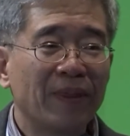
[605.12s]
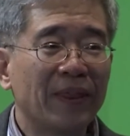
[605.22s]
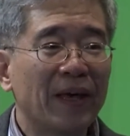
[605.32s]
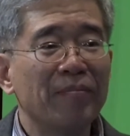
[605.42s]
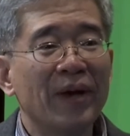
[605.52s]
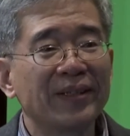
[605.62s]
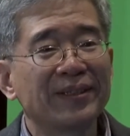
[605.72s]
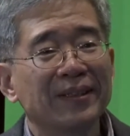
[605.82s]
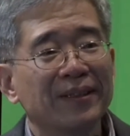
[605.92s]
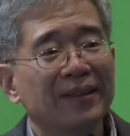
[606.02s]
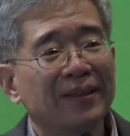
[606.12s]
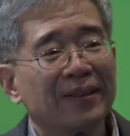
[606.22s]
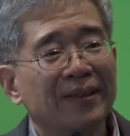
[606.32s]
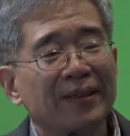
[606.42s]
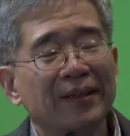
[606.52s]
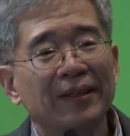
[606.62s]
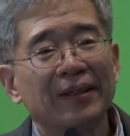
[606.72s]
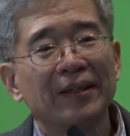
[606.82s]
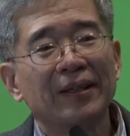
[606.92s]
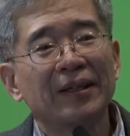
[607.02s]
that makes
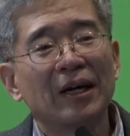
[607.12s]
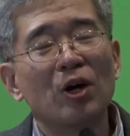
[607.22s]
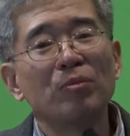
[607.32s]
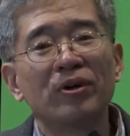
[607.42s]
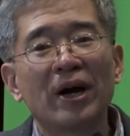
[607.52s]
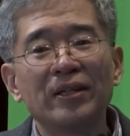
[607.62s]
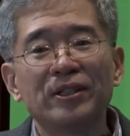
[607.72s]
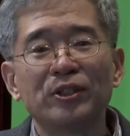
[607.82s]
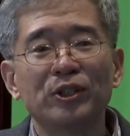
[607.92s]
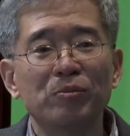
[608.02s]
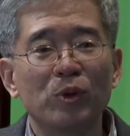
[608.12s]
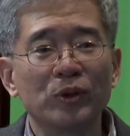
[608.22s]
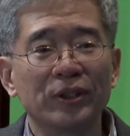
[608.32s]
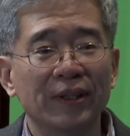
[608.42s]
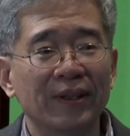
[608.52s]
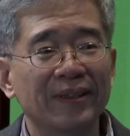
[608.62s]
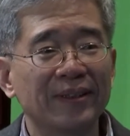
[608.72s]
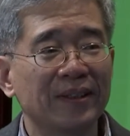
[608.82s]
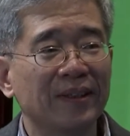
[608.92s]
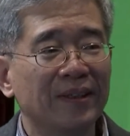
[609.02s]
urbanization important?
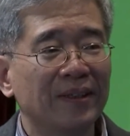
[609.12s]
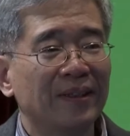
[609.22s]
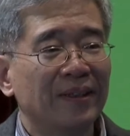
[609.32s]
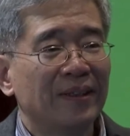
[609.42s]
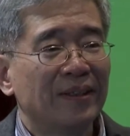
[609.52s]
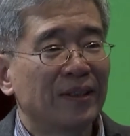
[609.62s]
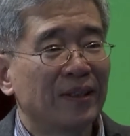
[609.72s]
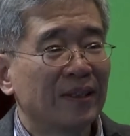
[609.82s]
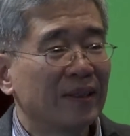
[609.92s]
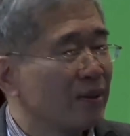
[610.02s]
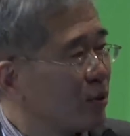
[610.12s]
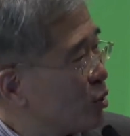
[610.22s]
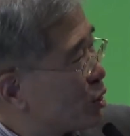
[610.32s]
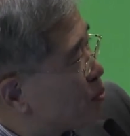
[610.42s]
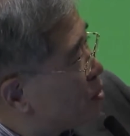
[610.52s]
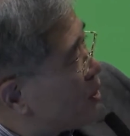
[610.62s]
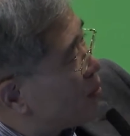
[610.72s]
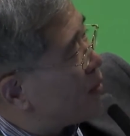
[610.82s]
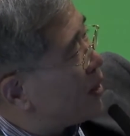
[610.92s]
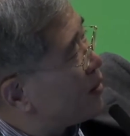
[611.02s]
So we
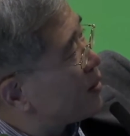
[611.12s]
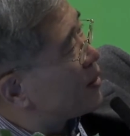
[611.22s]
explain by the